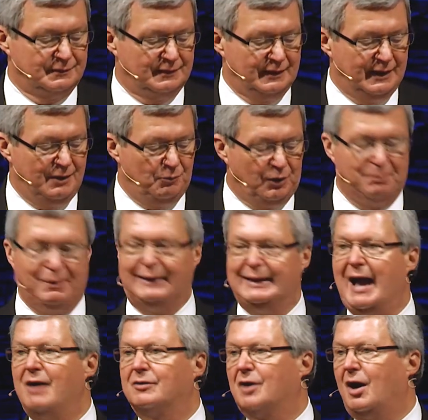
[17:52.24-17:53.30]
What about
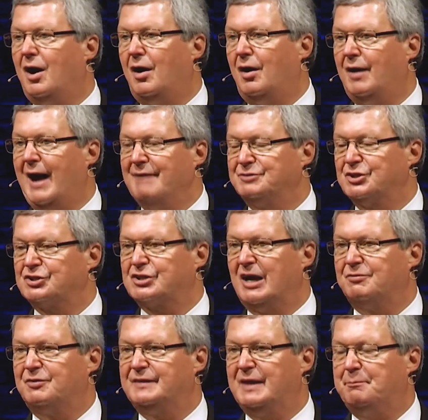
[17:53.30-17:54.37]
alcohol? I've
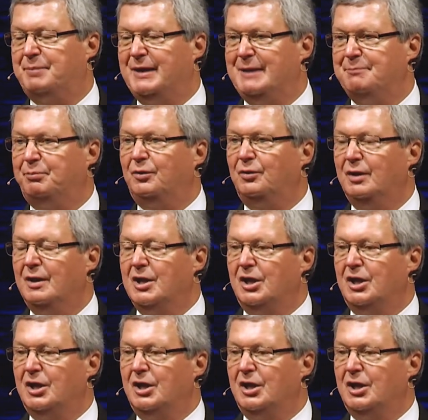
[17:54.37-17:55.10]
discovered that people